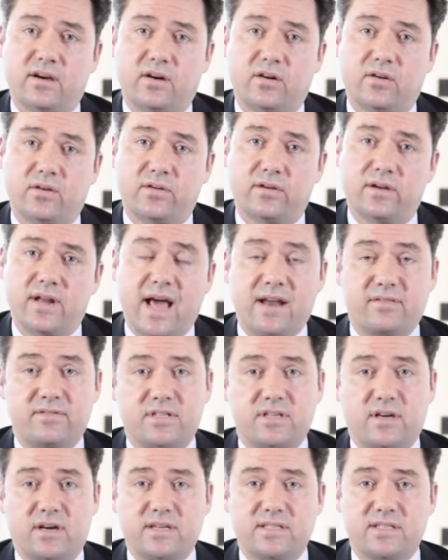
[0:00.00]
on
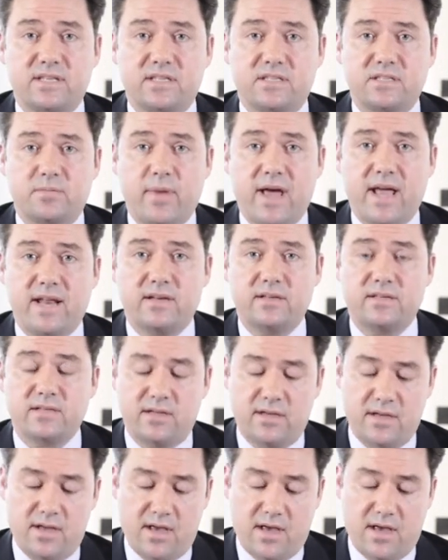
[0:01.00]
advertising spend,